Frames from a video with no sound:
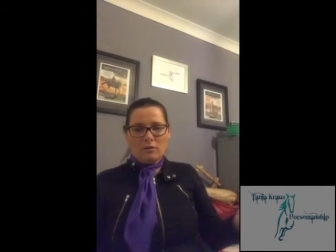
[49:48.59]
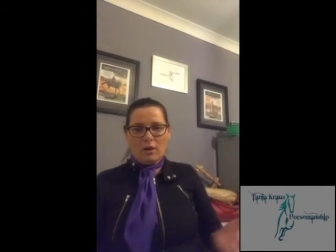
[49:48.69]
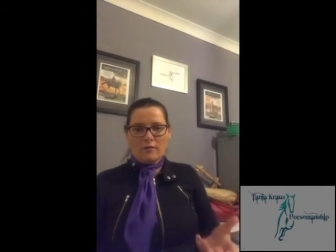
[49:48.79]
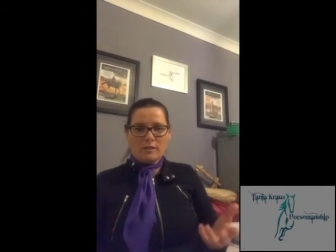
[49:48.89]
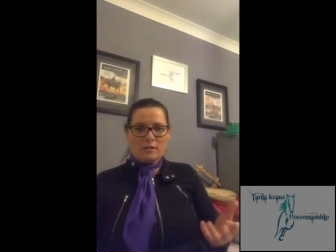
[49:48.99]

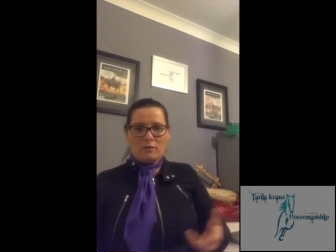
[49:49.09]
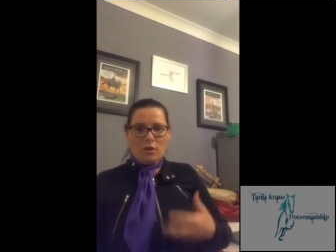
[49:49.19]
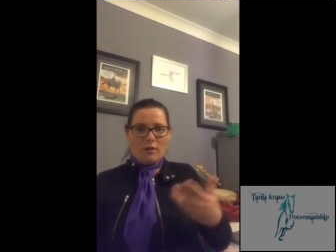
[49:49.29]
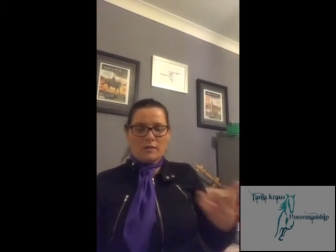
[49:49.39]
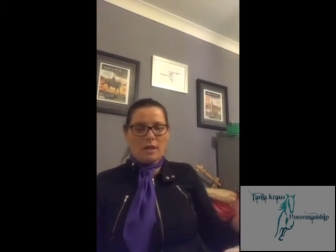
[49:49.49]

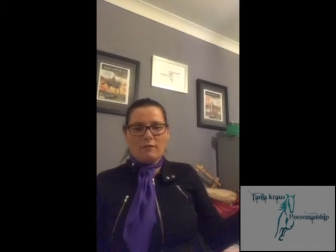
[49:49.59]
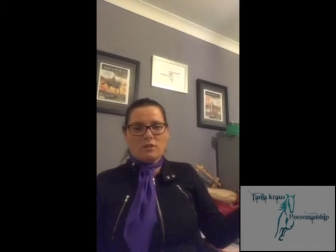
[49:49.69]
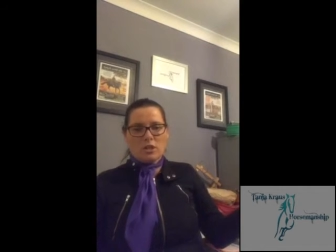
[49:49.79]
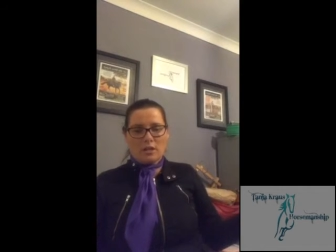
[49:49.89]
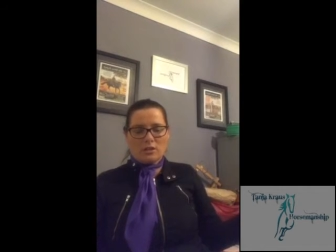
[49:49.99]
life's
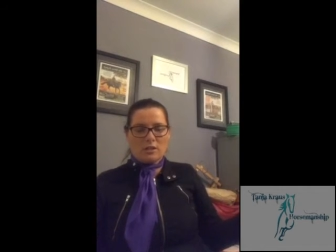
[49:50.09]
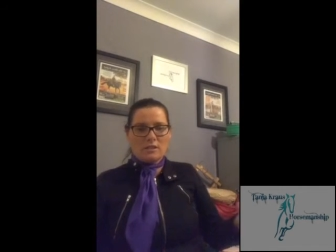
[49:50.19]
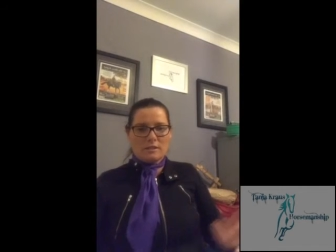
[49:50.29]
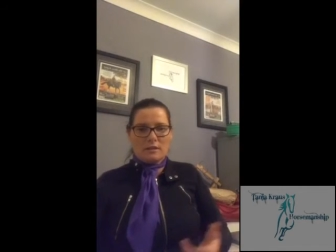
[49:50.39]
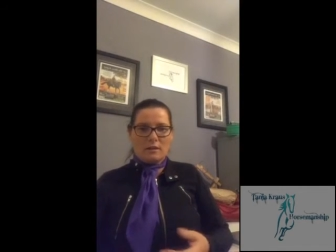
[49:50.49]
ever
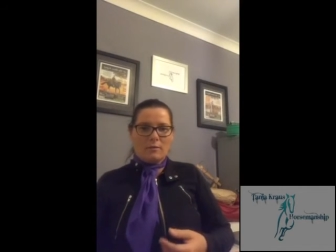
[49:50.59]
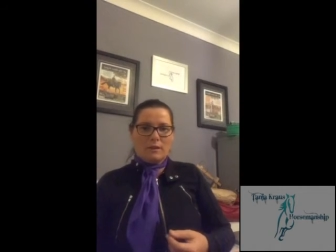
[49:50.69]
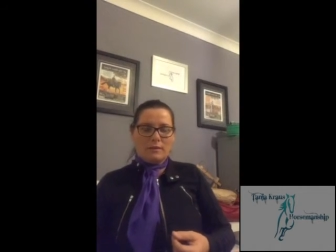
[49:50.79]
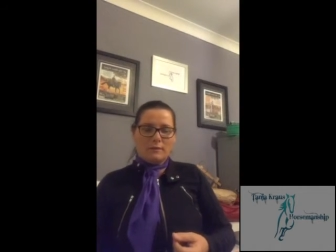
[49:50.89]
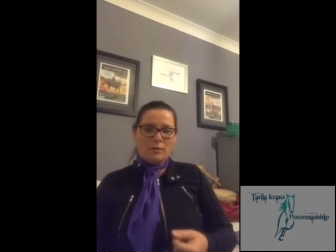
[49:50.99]
changing, isn't it? I
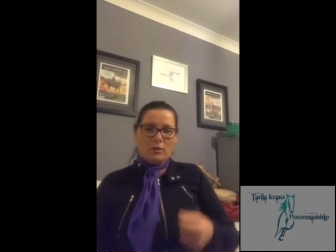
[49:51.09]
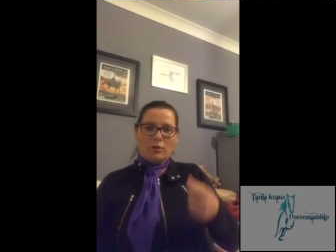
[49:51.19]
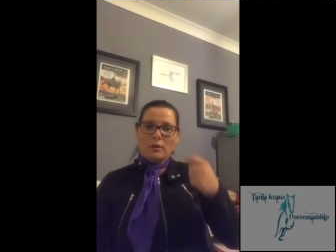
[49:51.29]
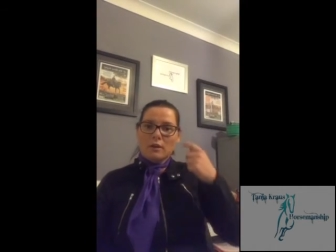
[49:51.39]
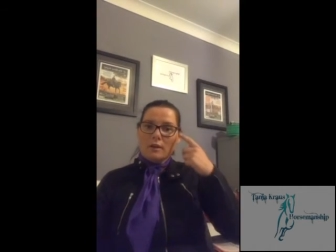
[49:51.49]
mean, you
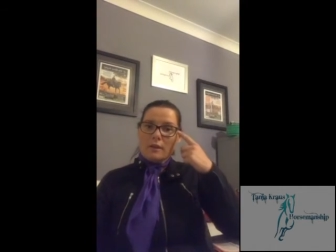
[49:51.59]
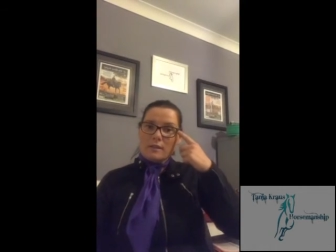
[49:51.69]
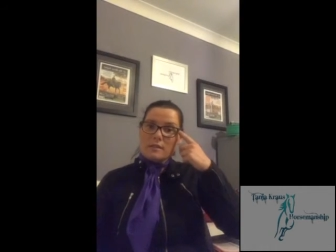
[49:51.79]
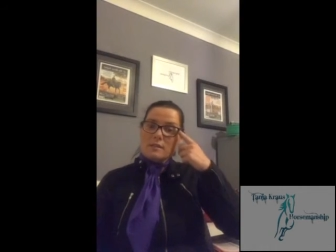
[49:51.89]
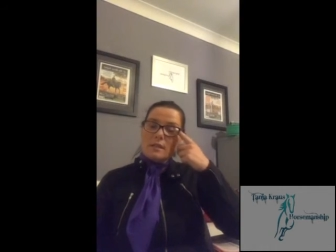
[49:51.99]
know,
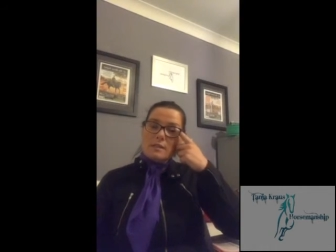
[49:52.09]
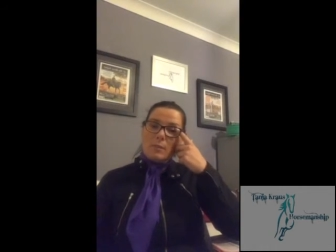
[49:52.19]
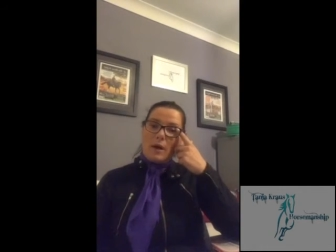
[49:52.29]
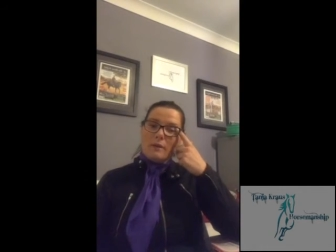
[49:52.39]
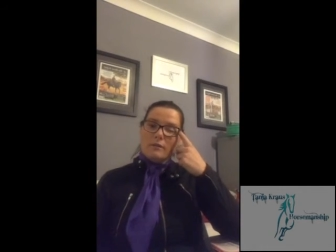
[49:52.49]
that's
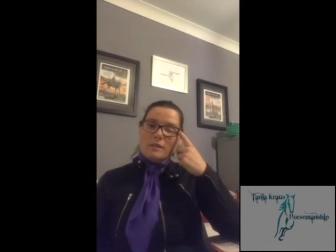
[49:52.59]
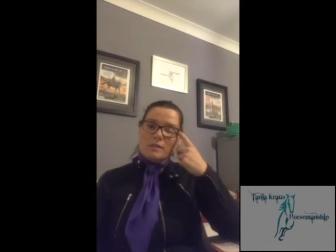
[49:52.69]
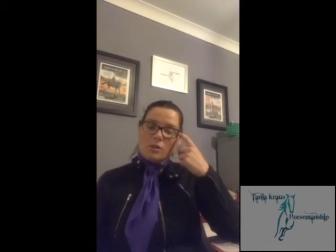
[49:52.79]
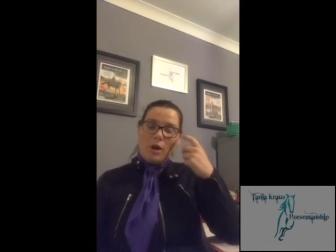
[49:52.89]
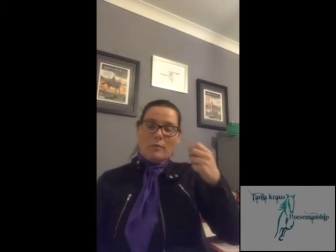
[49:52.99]
part of the
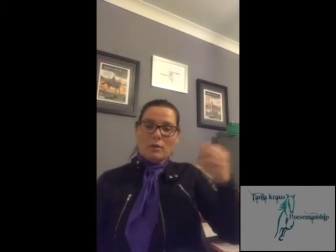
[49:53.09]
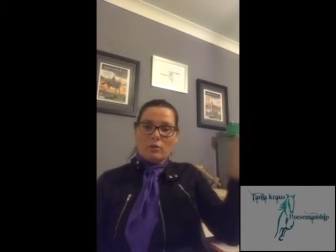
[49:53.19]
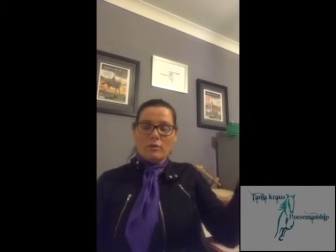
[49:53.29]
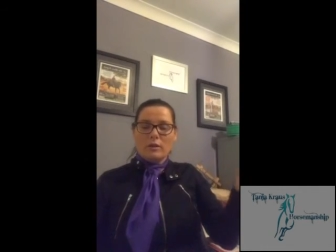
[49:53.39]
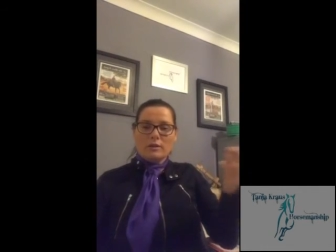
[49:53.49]
excitement
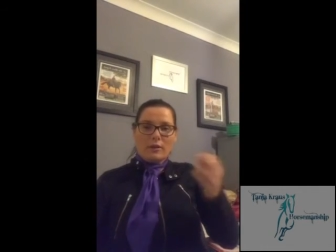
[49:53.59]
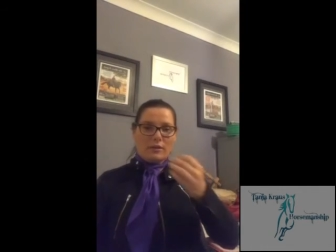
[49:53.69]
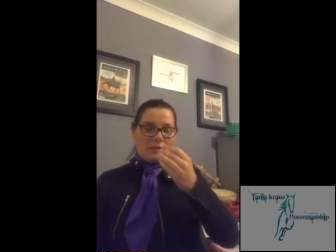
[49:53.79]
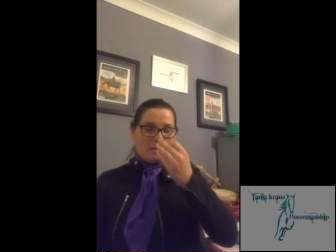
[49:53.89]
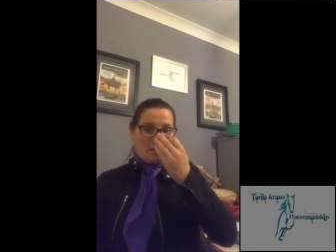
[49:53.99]
of it.
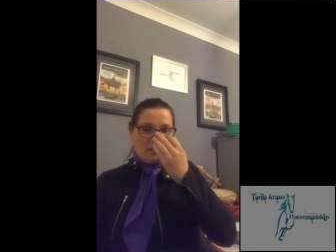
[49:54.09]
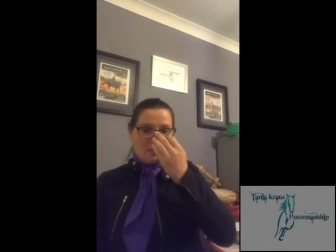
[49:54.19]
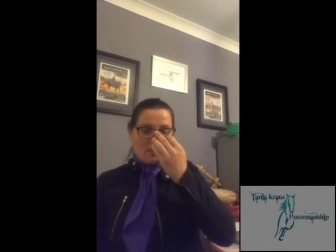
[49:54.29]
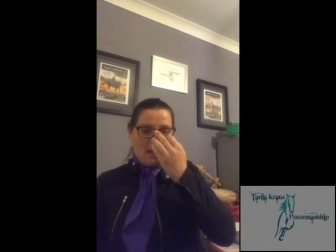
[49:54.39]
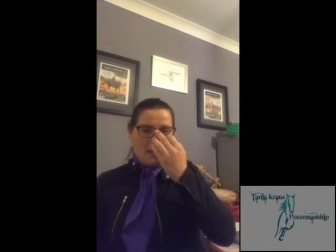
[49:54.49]
Nothing stays
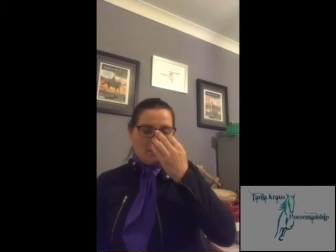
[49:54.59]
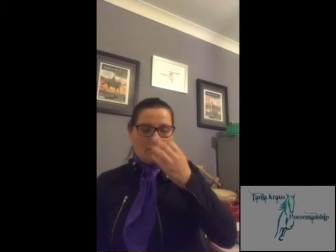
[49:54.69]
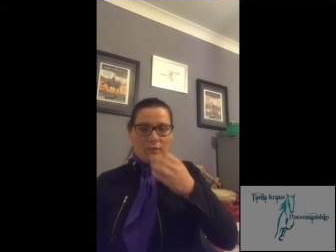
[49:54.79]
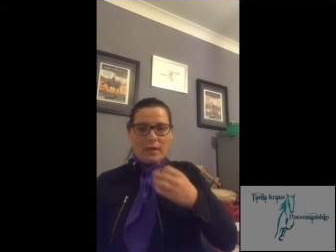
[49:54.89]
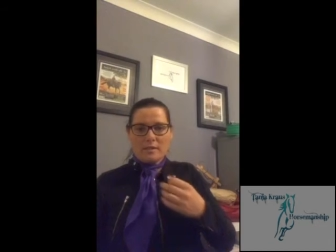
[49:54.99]
the
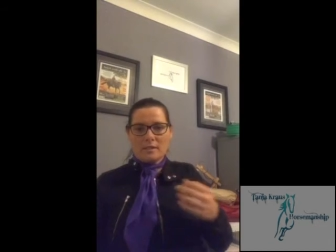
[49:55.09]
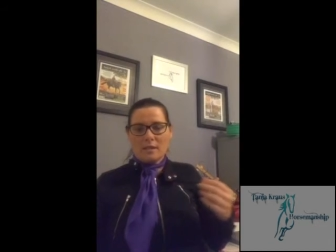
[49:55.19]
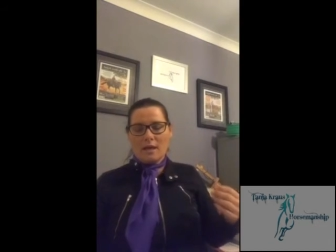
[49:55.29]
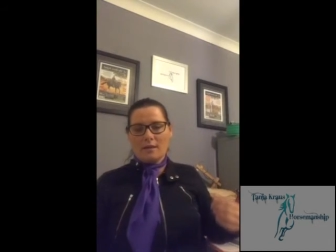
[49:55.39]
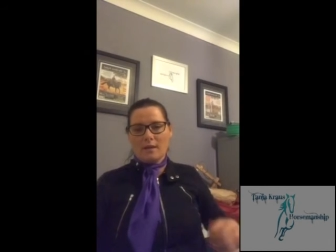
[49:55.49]
same. That's
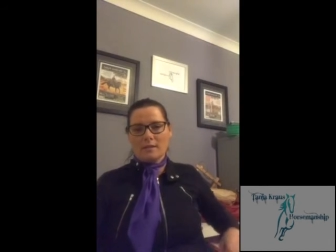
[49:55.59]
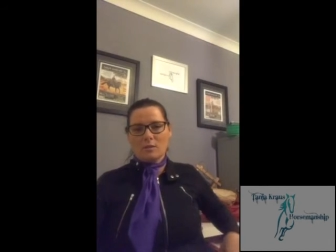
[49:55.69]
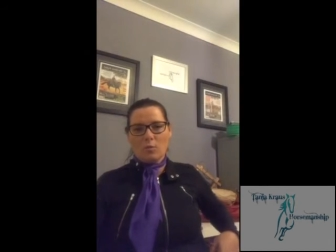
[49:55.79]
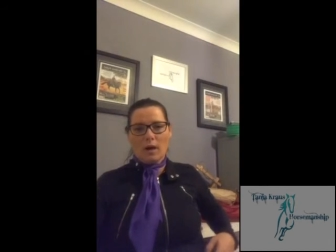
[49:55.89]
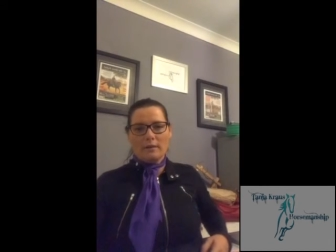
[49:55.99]

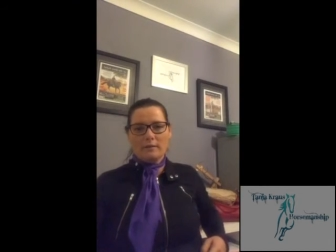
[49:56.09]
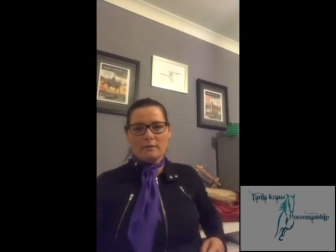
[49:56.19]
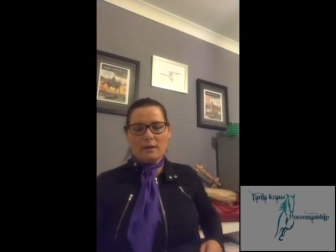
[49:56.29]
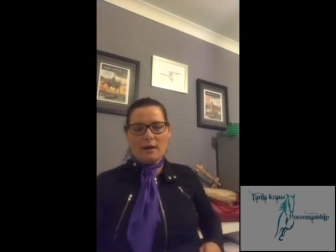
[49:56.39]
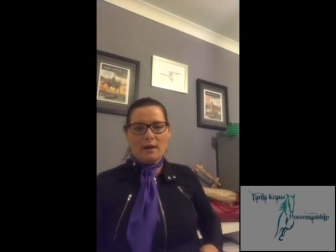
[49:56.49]
the
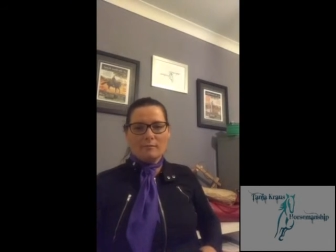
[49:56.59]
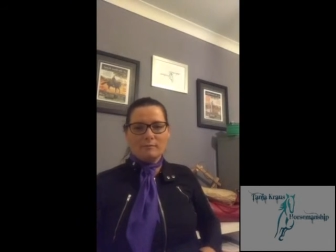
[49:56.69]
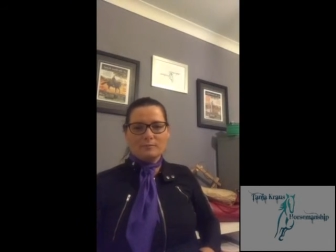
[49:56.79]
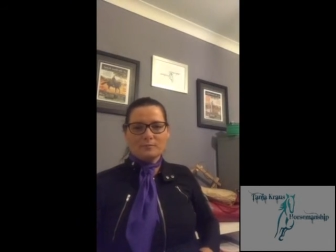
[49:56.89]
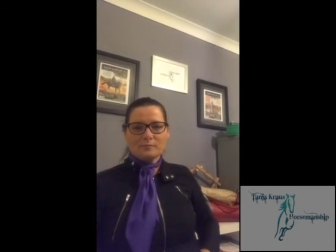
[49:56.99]
one
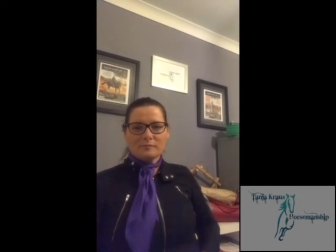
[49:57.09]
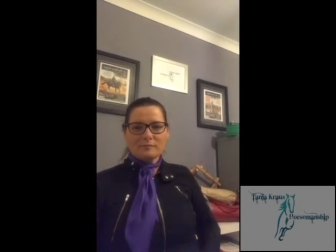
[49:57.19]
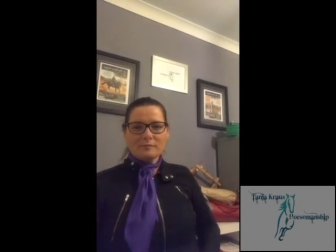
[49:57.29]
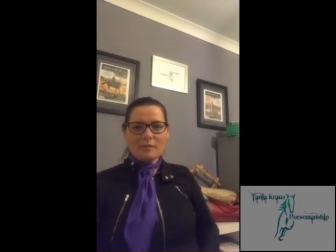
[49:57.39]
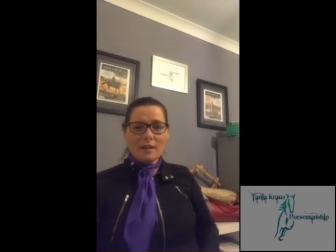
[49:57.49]

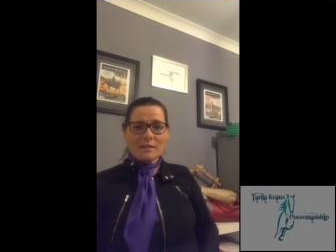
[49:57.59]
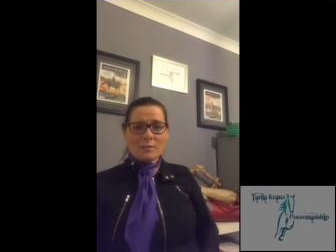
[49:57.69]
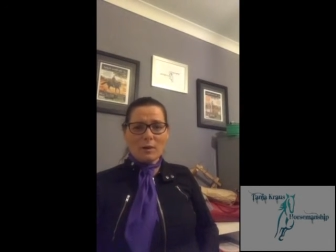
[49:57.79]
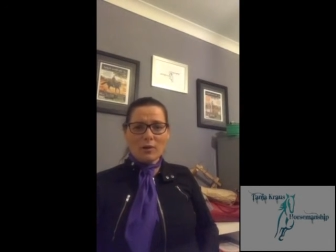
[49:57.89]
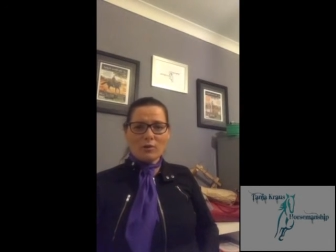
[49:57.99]

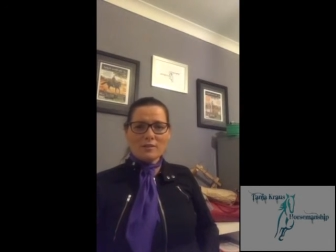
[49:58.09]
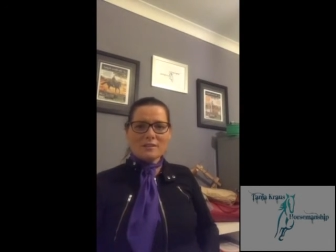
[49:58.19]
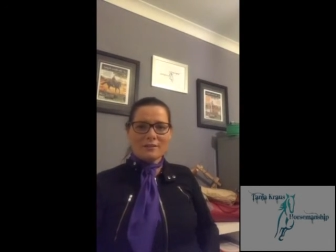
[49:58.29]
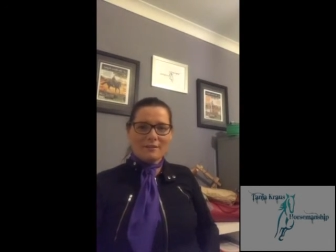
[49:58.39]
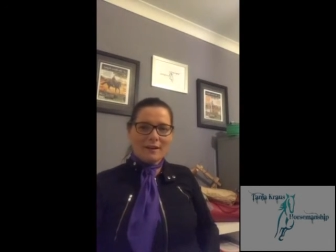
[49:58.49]

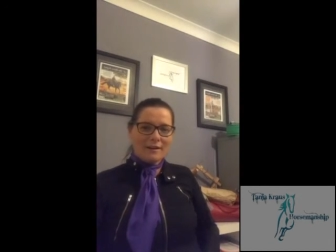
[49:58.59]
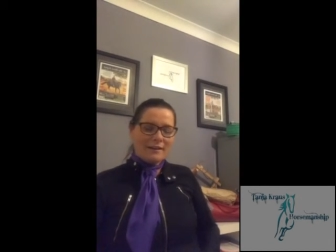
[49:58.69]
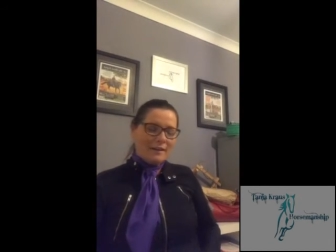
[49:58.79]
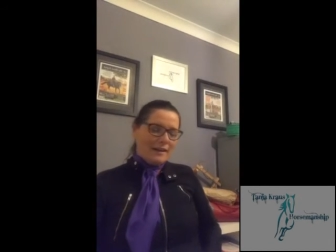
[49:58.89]
constant, right?